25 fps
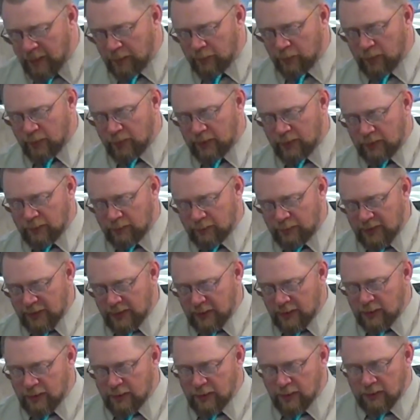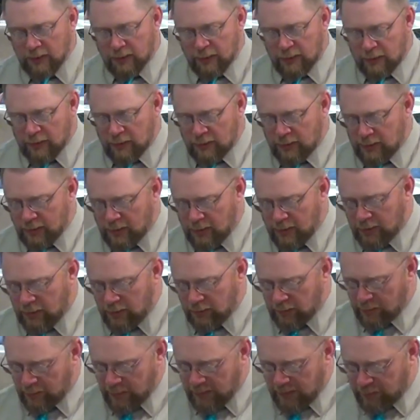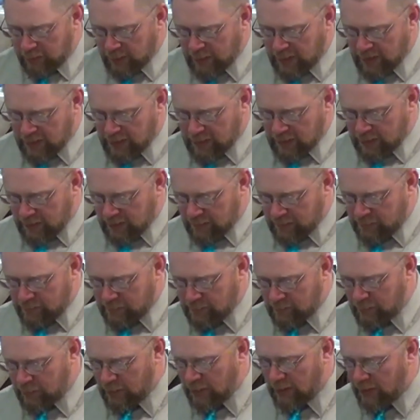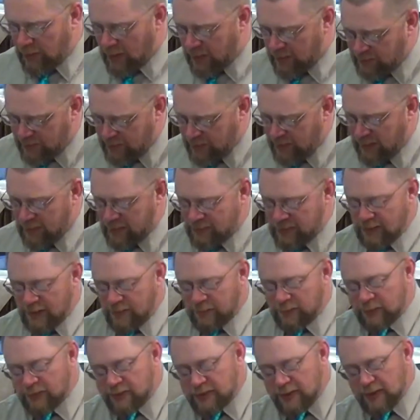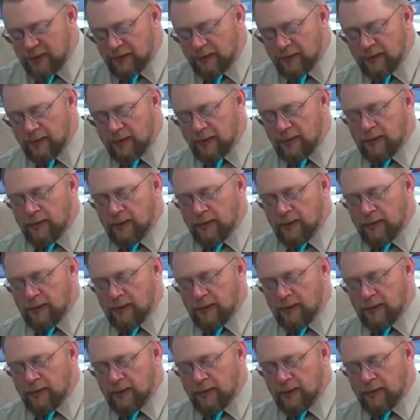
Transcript: and we're going to read, the, uh, let me read the, we're in Isaiah chapter 10.